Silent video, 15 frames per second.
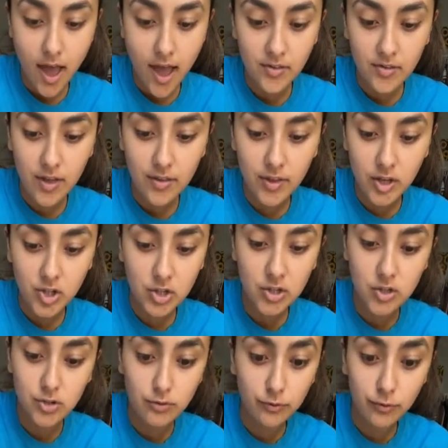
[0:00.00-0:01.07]
and then they
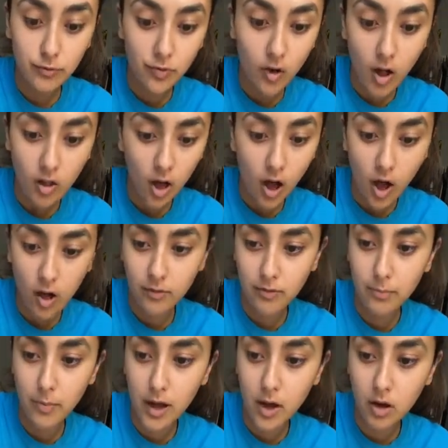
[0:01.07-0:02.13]
just fall
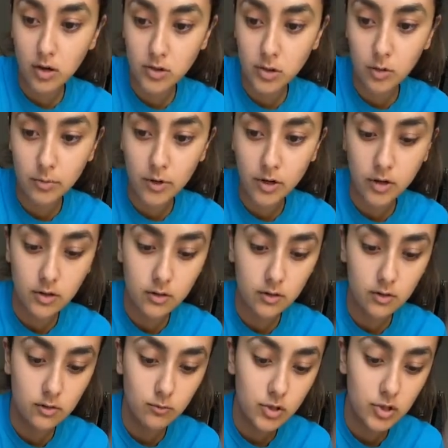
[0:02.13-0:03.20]
off by October,
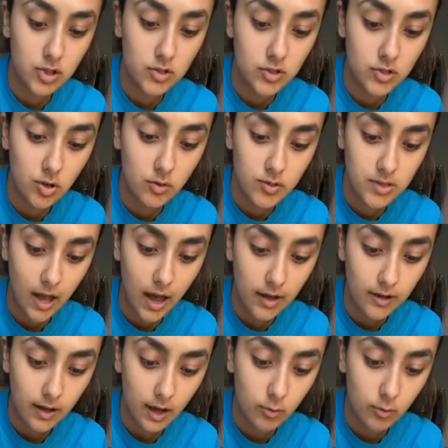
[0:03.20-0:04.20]
which is so sad.